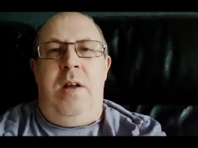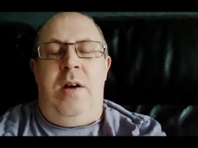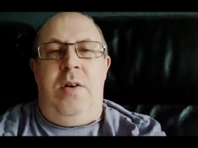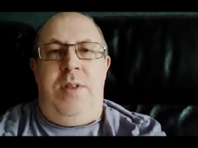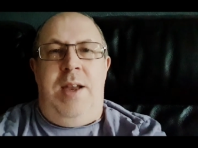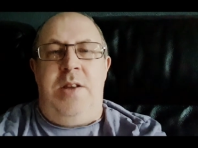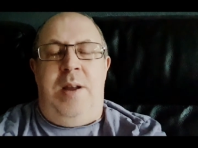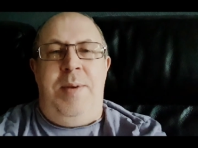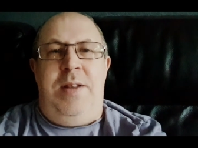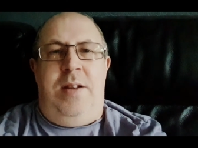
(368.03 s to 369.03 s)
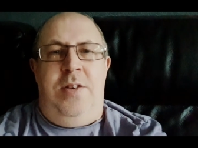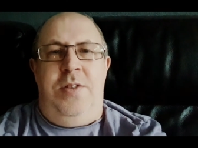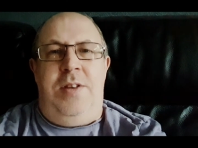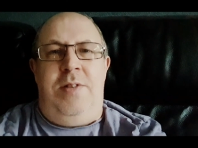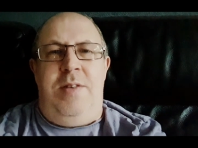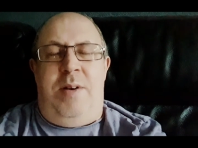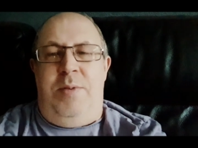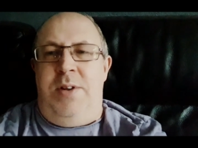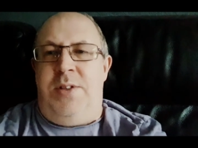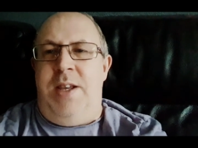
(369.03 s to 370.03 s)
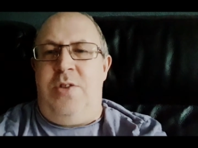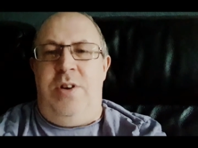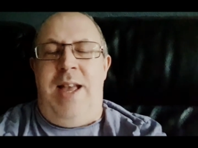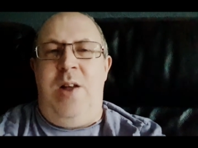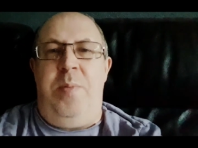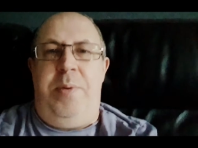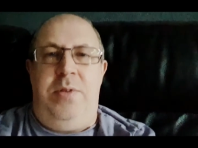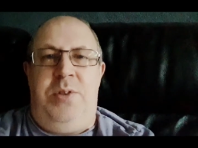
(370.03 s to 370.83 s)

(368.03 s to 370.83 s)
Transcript: Oh, the I mean, I know that I'm going to say it's going to help